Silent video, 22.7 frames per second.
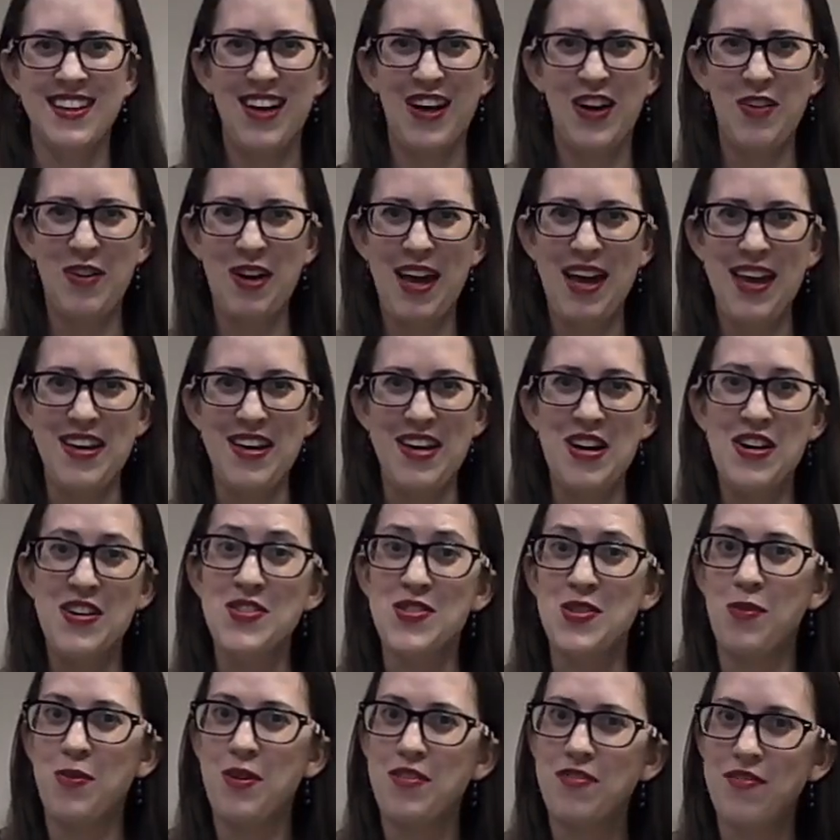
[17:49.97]
Okay,
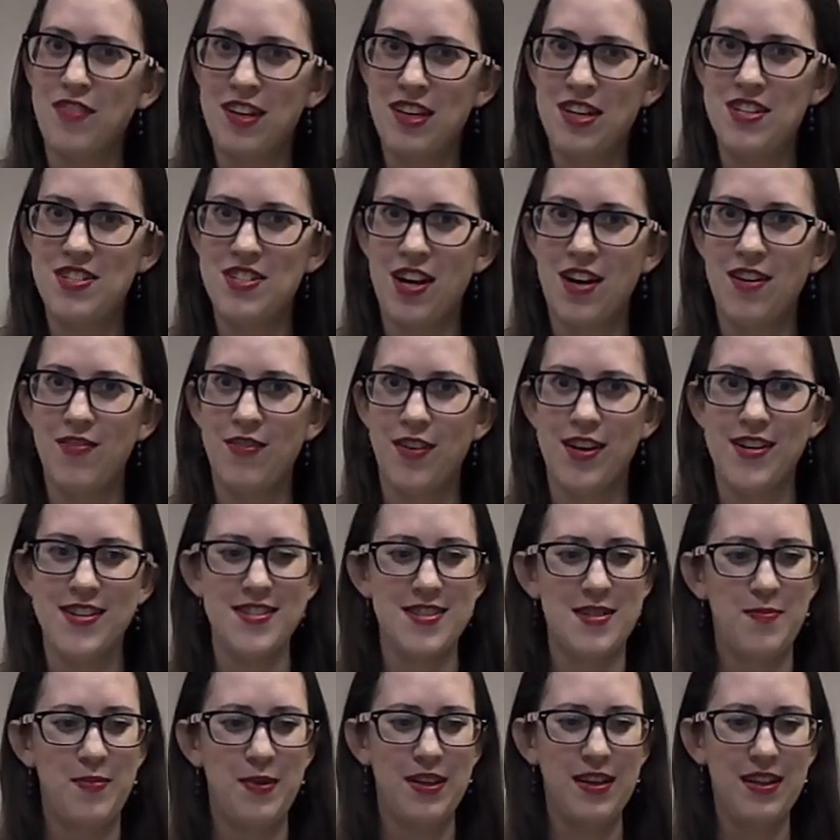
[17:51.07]
so we finished our
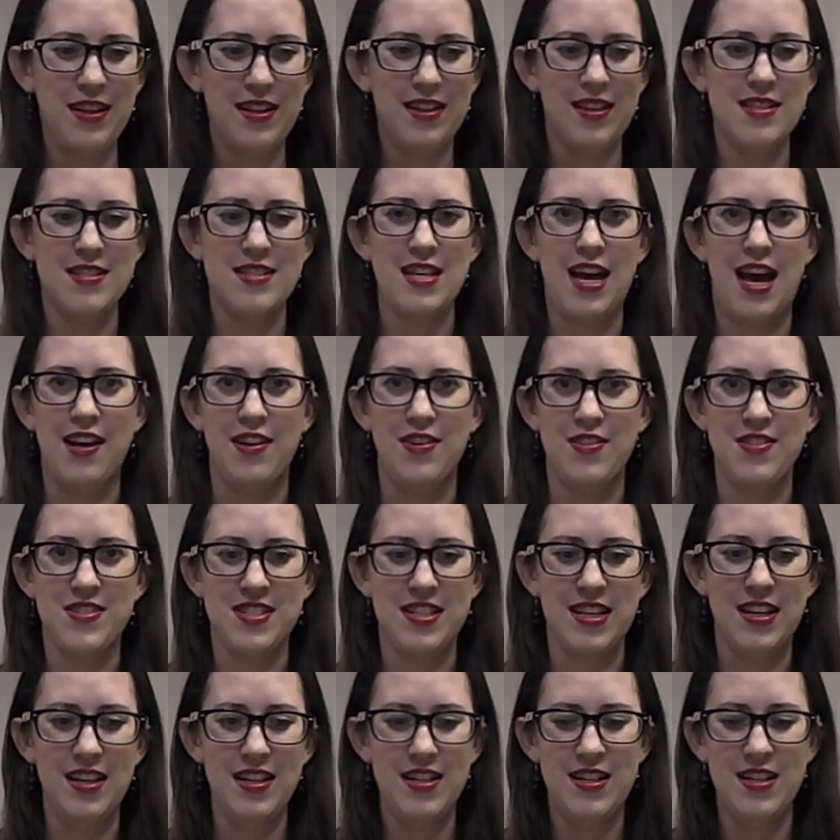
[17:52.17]
first book, the saddle
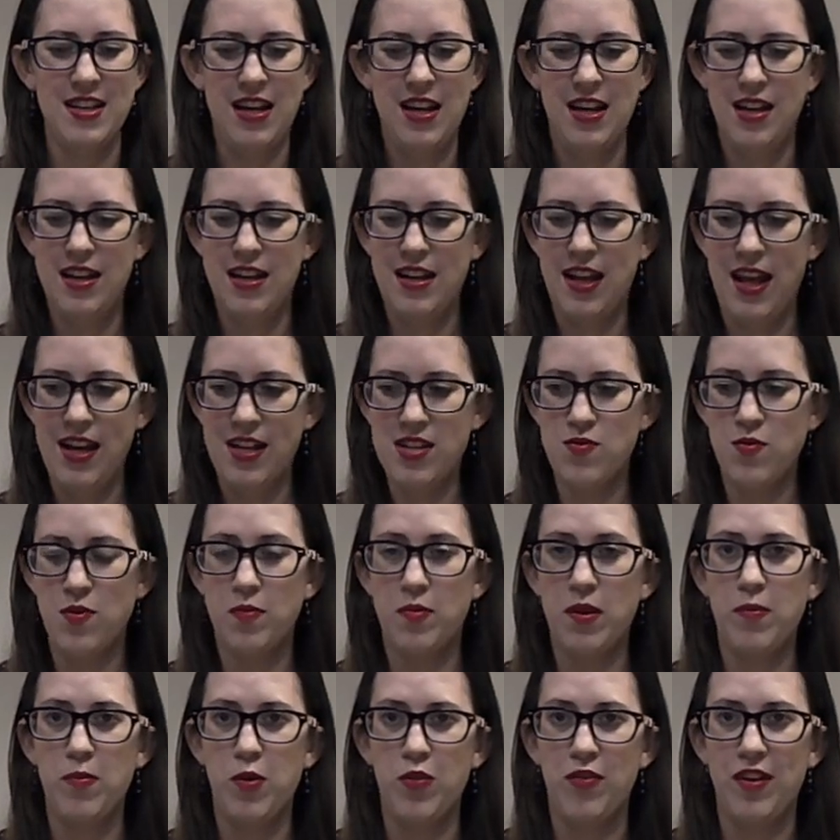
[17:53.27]
stitch. Next we'll
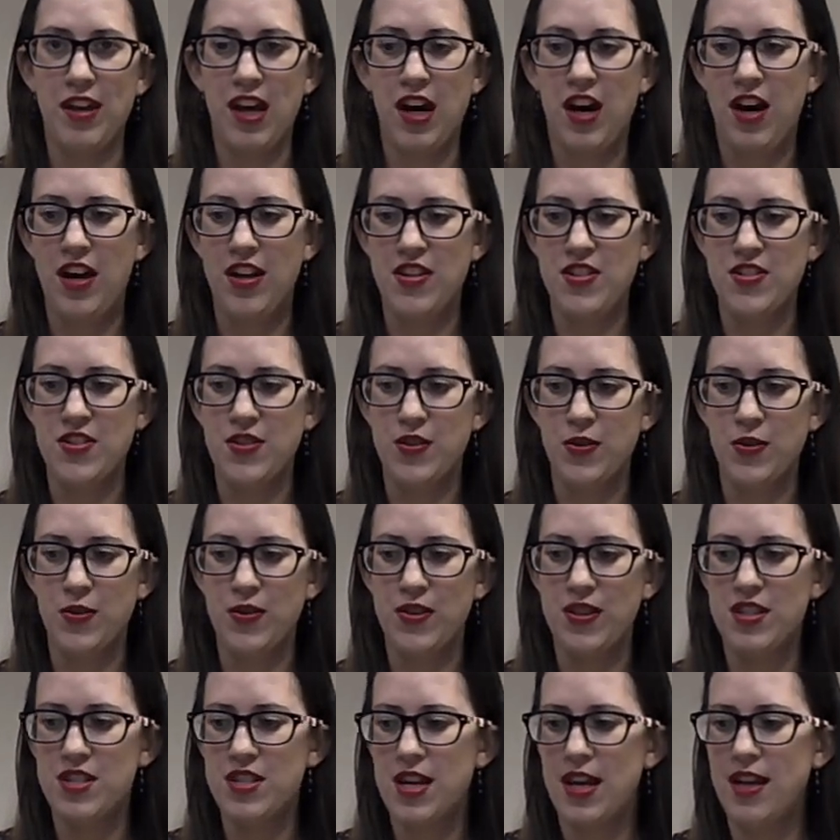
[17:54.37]
be moving on to
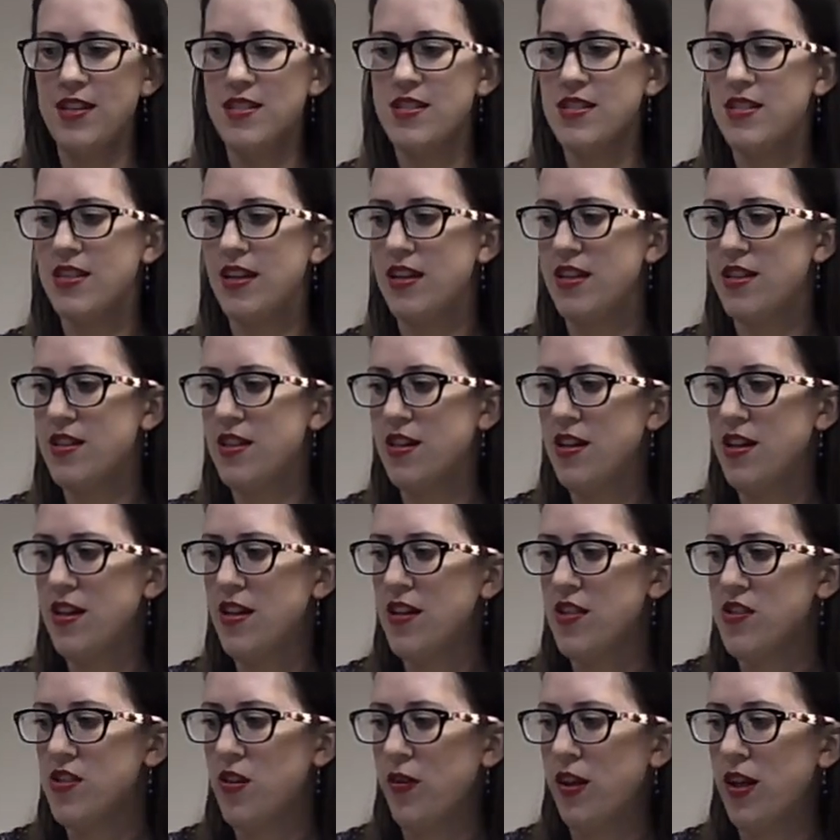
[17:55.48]
the chain stitch.
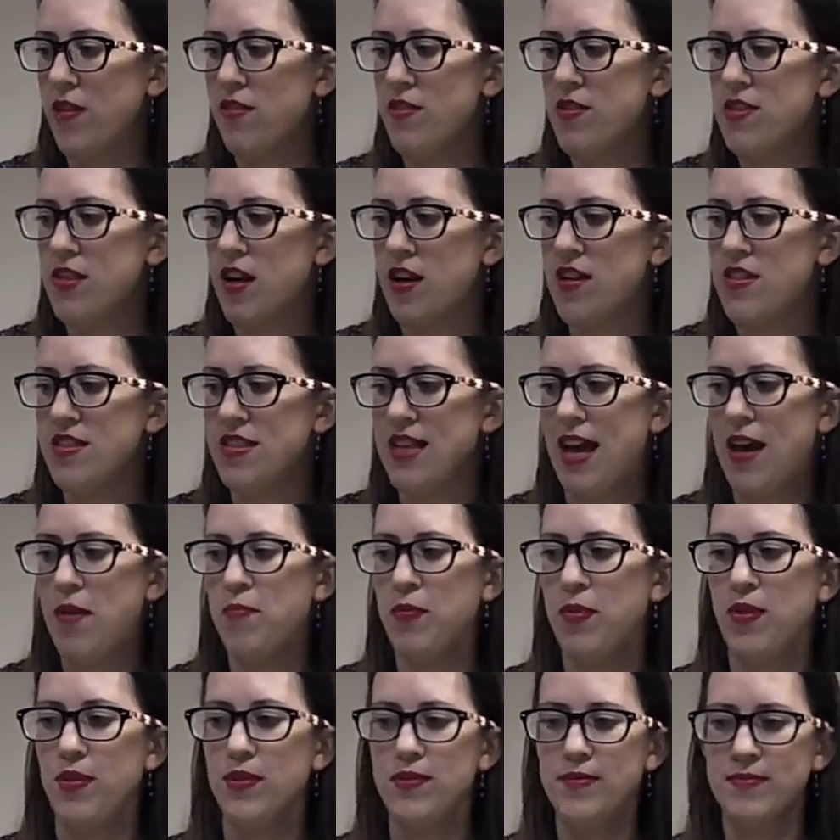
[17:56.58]
So here is our
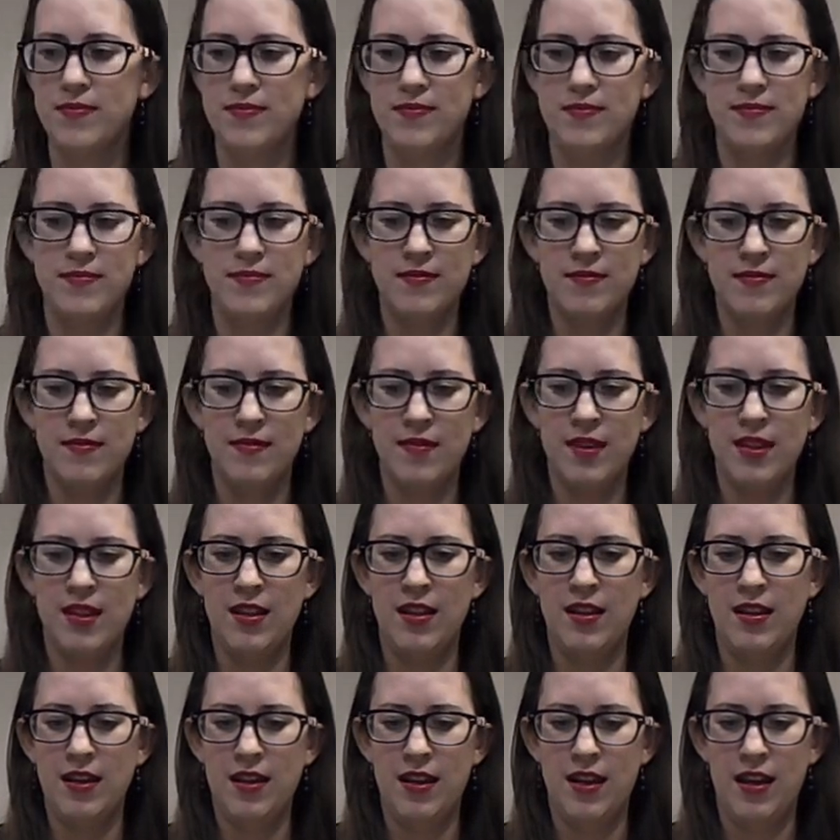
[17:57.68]
sample,
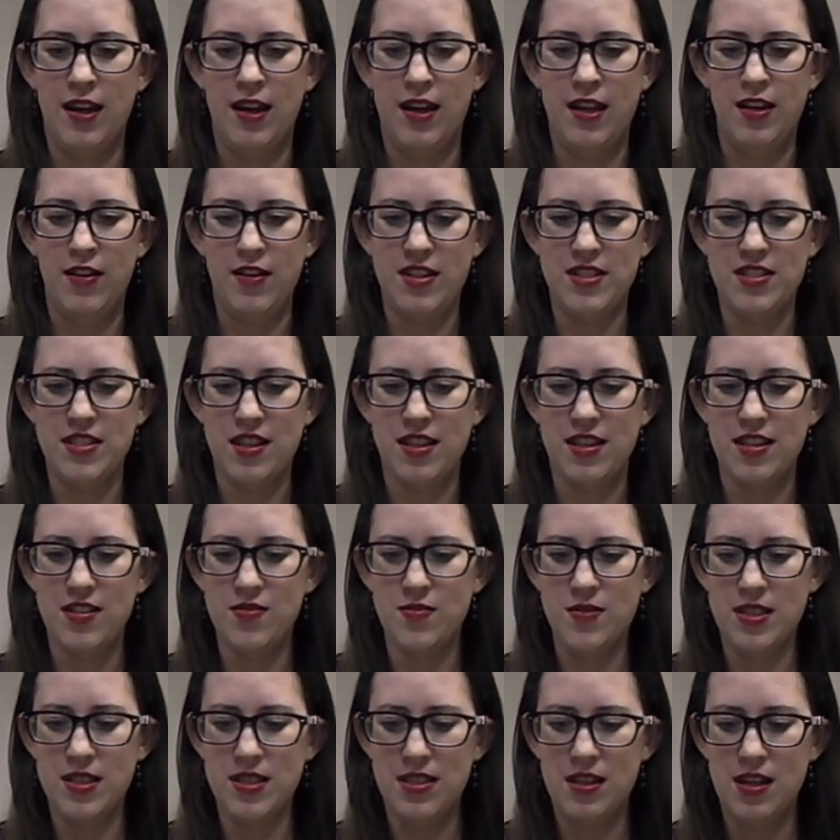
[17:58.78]
and you can see this
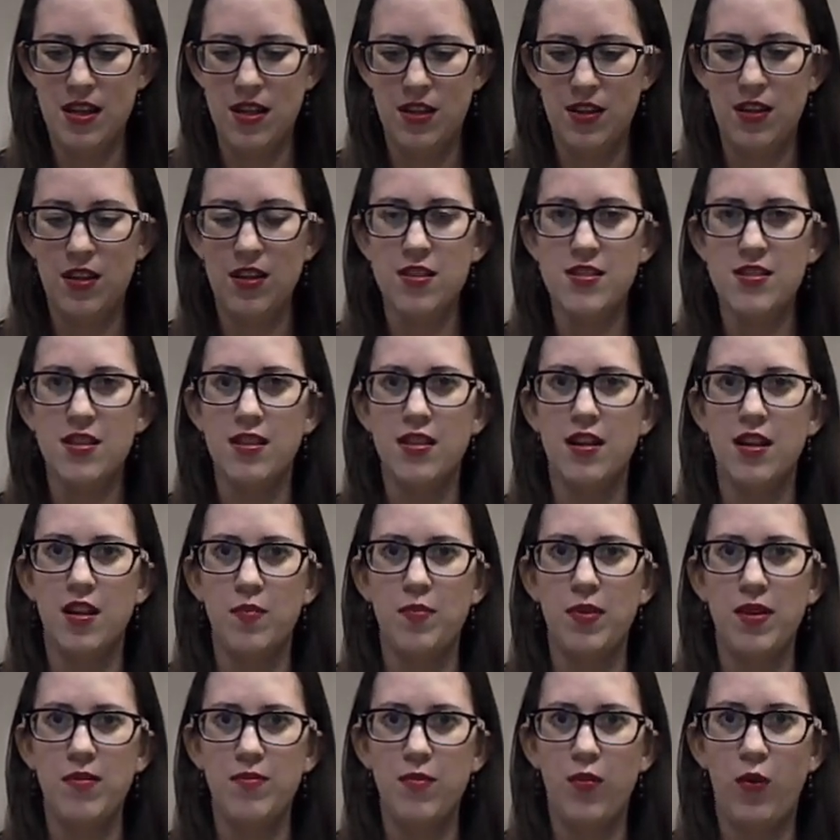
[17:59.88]
one looks a little
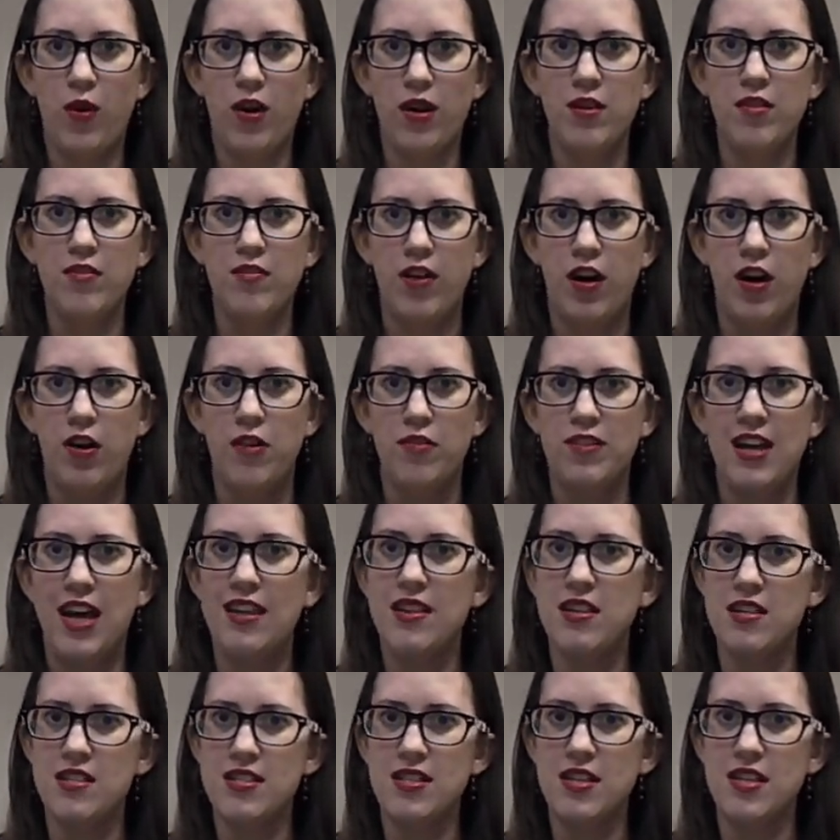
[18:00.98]
bit more involved, and
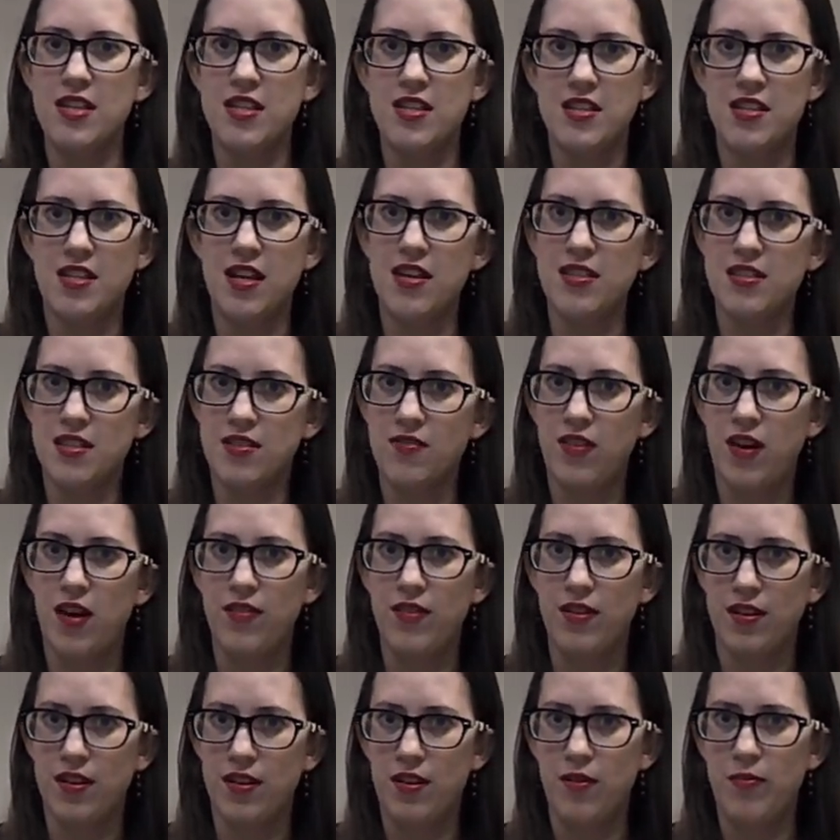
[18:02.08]
the stitch does involve a
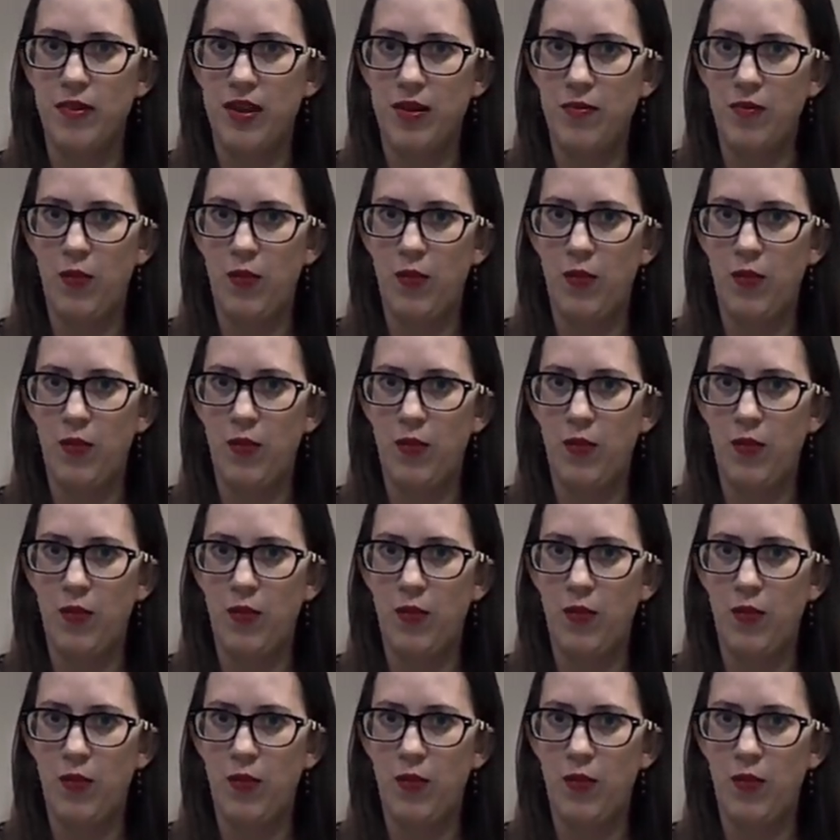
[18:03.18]
little bit